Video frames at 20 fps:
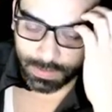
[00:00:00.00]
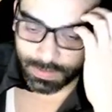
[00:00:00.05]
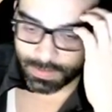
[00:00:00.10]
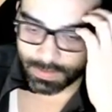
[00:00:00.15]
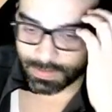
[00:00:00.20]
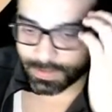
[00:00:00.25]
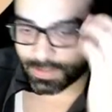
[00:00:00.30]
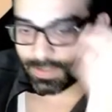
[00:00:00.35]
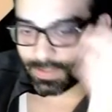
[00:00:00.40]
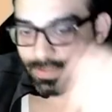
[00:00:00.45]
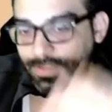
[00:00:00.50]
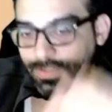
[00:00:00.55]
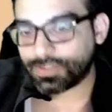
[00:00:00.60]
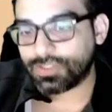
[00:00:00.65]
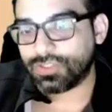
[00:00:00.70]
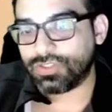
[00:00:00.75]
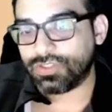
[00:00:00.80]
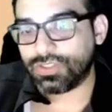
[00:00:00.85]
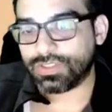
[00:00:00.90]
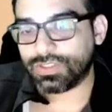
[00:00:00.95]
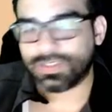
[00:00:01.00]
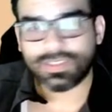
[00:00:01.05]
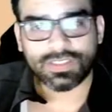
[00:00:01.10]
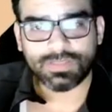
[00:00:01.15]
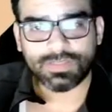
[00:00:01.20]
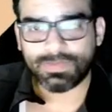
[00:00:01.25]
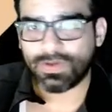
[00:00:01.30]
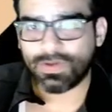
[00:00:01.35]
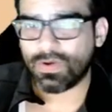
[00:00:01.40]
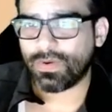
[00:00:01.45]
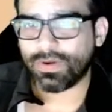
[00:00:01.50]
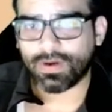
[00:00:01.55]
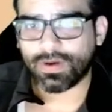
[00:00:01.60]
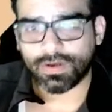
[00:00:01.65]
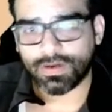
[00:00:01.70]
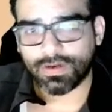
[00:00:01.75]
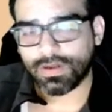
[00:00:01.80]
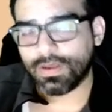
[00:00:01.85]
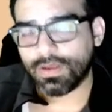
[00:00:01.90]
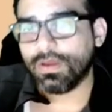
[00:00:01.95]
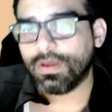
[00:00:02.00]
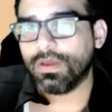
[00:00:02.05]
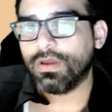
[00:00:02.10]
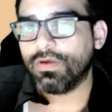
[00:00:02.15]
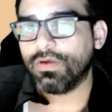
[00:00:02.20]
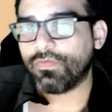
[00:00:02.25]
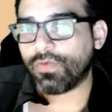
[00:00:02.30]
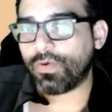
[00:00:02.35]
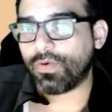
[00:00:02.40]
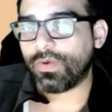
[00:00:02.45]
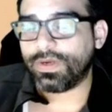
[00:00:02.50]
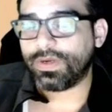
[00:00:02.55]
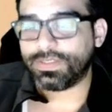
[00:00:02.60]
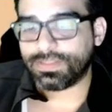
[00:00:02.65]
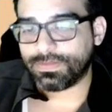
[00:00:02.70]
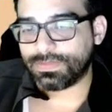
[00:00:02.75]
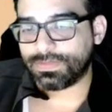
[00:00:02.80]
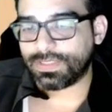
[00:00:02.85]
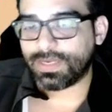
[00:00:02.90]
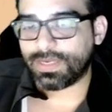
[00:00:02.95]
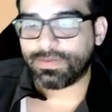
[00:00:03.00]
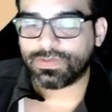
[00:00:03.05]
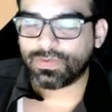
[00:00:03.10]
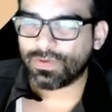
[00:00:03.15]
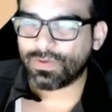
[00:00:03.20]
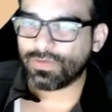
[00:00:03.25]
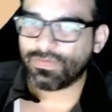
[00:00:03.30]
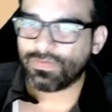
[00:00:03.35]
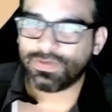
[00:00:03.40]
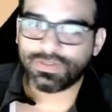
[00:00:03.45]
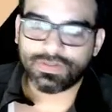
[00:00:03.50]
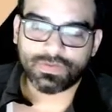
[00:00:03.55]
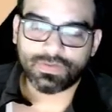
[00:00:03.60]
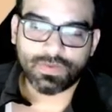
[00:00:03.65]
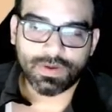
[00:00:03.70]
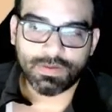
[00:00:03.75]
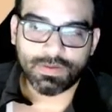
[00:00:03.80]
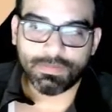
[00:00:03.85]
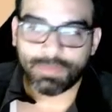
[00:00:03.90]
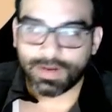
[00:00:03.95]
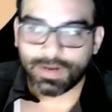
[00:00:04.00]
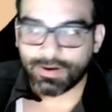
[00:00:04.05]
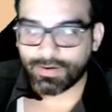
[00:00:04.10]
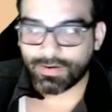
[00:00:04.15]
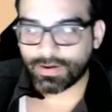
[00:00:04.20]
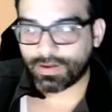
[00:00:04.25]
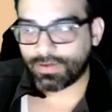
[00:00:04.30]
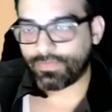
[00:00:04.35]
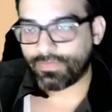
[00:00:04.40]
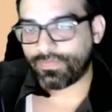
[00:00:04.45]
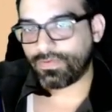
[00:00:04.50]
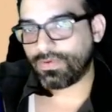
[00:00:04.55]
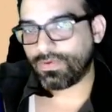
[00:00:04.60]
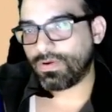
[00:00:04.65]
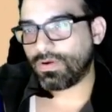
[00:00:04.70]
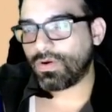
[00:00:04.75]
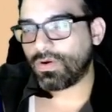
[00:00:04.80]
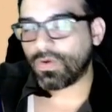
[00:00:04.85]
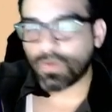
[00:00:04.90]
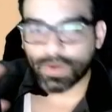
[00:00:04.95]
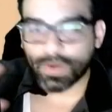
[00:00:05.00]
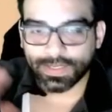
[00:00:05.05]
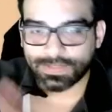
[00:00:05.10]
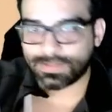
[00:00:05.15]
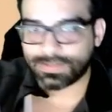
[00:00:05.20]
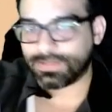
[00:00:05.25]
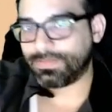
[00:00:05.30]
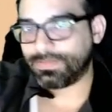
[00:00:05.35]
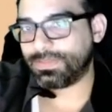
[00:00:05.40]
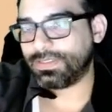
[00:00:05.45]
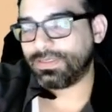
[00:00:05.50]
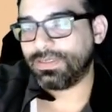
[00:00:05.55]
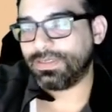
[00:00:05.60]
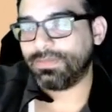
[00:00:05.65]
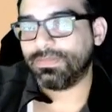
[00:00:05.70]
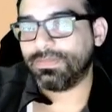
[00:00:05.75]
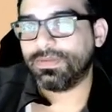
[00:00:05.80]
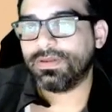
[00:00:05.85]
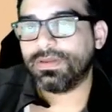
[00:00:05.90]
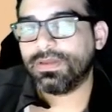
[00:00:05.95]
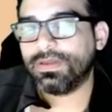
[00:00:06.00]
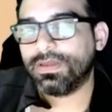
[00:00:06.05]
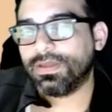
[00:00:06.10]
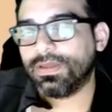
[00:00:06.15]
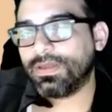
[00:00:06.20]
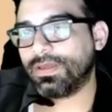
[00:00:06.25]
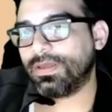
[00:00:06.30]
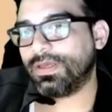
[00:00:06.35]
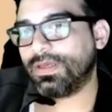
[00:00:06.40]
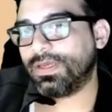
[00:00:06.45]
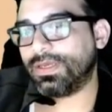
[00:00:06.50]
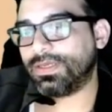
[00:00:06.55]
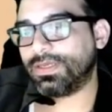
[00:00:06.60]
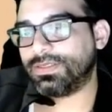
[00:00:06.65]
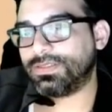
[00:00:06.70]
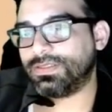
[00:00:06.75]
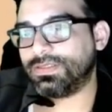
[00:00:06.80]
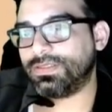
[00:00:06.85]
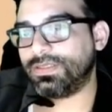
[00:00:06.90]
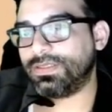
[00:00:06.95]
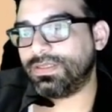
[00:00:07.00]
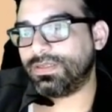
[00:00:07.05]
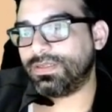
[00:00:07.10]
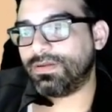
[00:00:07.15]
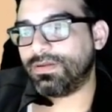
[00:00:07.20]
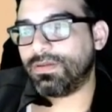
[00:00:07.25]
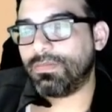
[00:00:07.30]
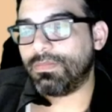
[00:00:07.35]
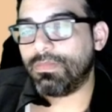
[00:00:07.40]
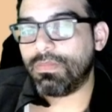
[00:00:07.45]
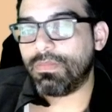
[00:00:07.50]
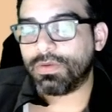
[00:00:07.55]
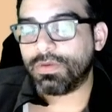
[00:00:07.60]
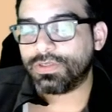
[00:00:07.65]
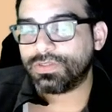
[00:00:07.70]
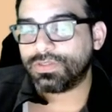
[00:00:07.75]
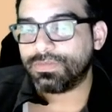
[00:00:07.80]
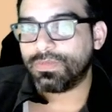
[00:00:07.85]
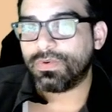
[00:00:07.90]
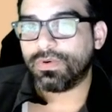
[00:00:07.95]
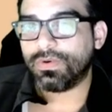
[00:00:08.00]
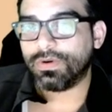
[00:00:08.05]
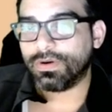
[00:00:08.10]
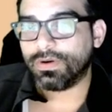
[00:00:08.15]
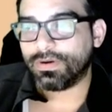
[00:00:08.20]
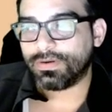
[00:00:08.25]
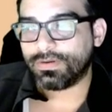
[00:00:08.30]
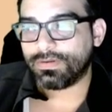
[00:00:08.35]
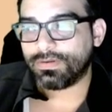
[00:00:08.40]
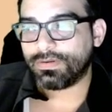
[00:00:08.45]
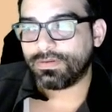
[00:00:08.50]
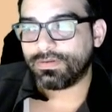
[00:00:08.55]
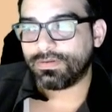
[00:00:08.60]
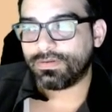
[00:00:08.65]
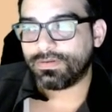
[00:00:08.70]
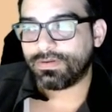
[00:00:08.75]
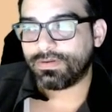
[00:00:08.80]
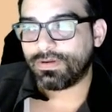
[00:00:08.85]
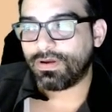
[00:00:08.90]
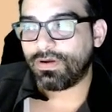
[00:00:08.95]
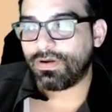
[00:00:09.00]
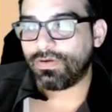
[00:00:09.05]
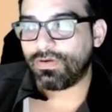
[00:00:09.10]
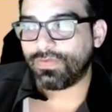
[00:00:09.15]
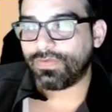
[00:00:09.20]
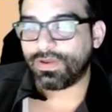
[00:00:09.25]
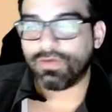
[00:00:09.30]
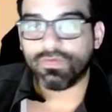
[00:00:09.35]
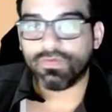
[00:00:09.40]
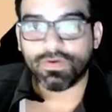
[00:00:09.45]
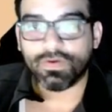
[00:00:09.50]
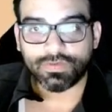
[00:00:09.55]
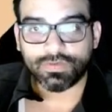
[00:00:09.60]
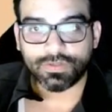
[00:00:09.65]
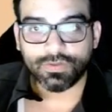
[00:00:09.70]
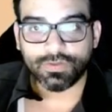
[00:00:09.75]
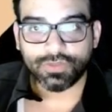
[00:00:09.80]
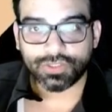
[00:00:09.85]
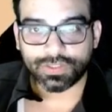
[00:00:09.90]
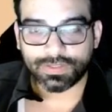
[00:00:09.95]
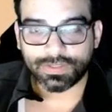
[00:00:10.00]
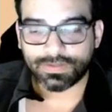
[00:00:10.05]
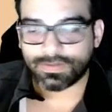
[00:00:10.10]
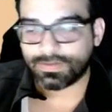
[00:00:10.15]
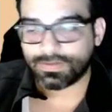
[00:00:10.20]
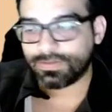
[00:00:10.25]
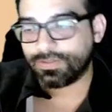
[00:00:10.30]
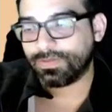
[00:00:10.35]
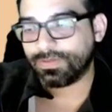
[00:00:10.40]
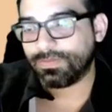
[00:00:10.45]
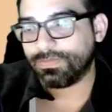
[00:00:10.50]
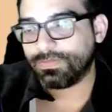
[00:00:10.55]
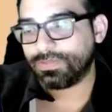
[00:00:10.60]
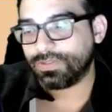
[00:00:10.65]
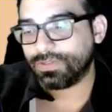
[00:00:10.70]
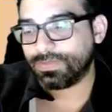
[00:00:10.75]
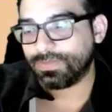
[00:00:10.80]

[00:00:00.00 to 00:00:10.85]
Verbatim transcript: And this has been going on for quite some time. It's one of the reasons why America for quite some time has needed much more of a revolution, if